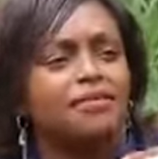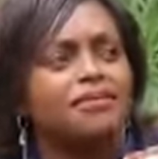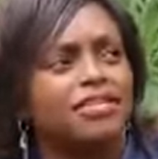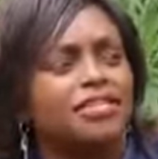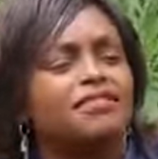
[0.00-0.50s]

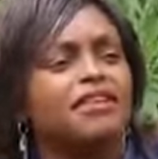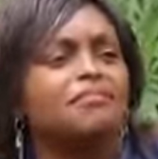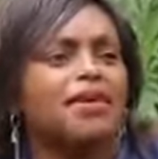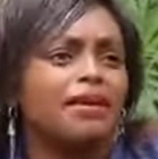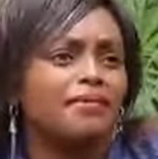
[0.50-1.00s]
would
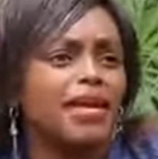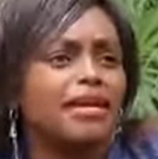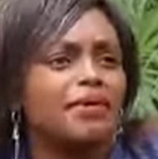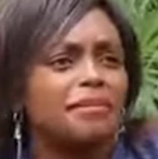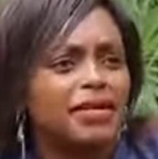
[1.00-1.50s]
even
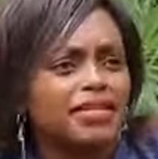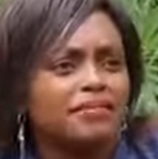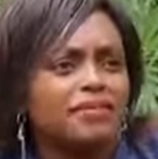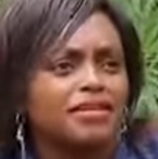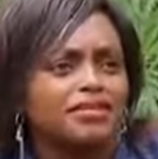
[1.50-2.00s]
make him a
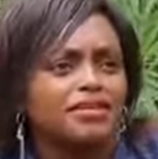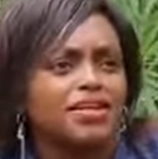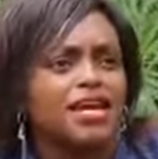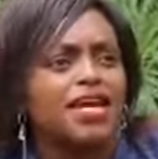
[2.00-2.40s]
better person.